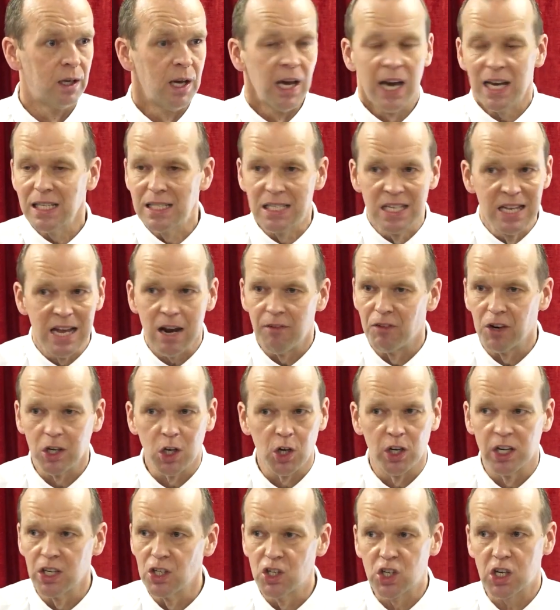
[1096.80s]
It's never
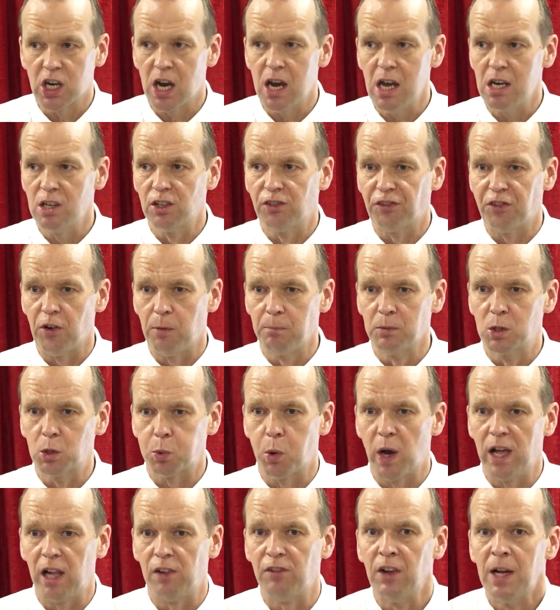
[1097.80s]
going to change from
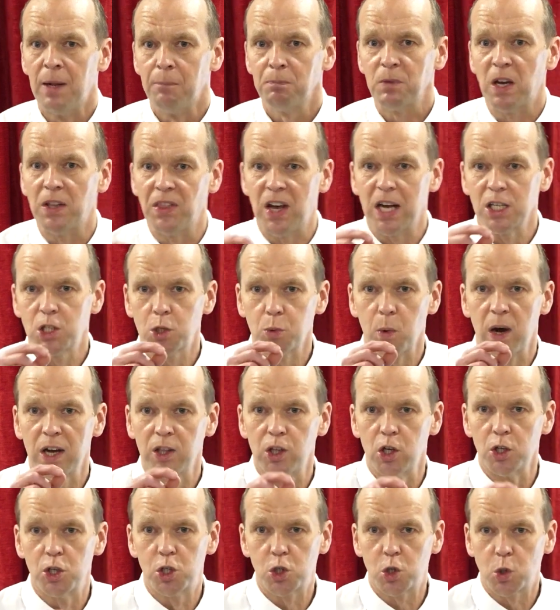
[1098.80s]
12. And that's why
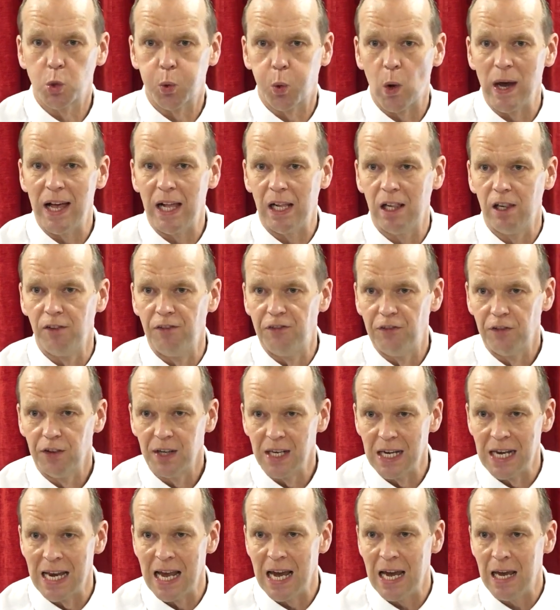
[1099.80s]
there's 12
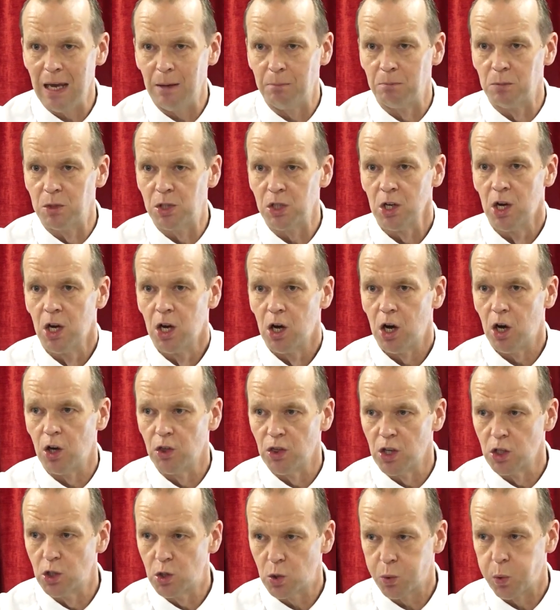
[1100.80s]
names on
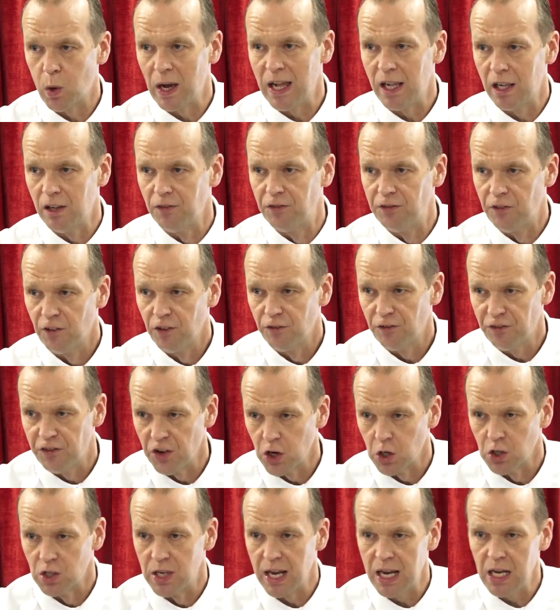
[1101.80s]
the 12
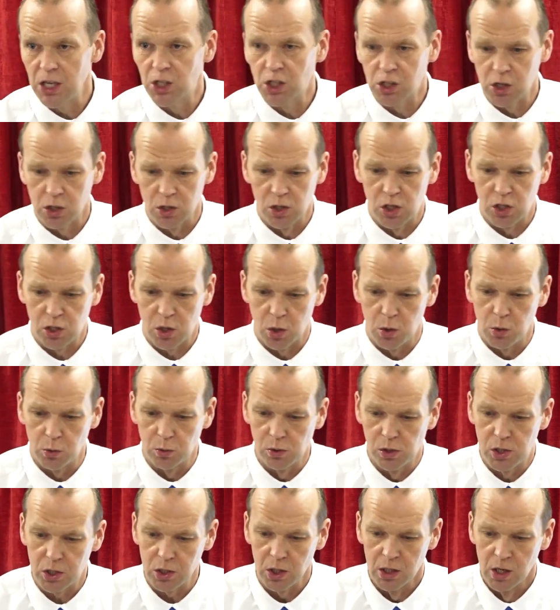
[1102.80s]
foundation
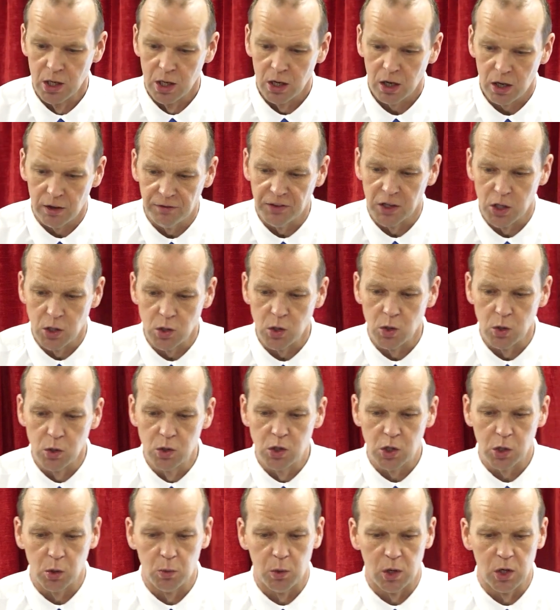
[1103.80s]
stones of the New
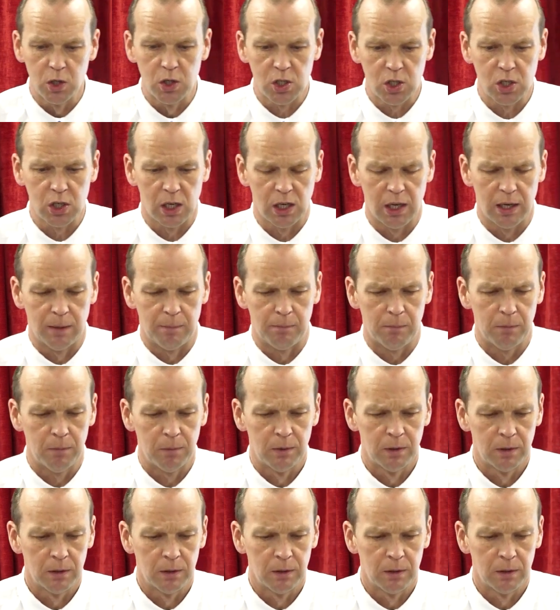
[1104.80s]
Jerusalem.